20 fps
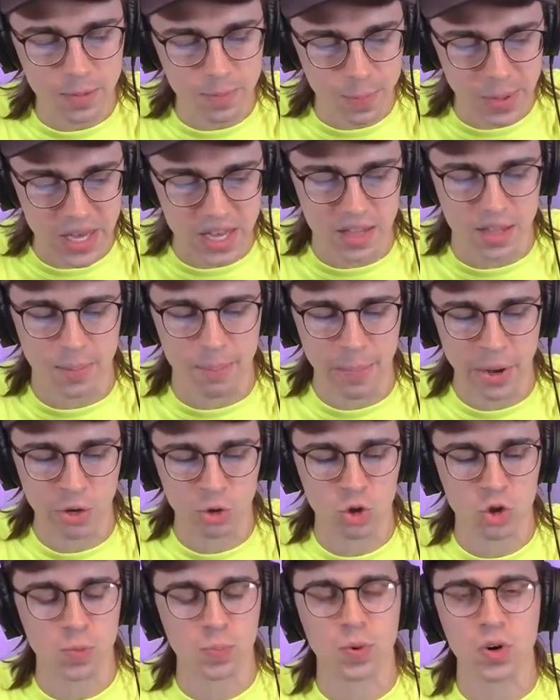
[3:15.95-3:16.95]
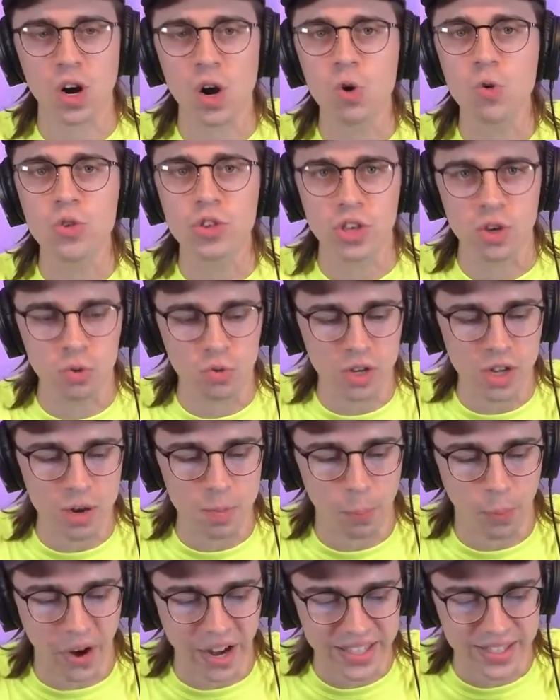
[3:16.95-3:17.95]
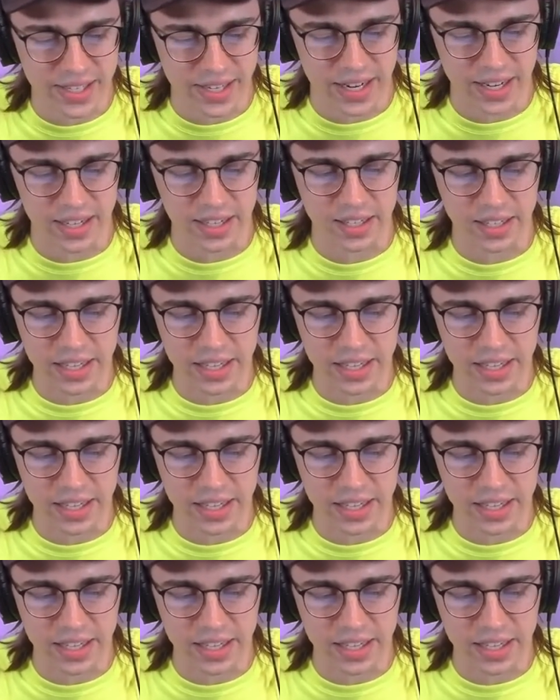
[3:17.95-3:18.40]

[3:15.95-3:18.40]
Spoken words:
to be the most pro-union president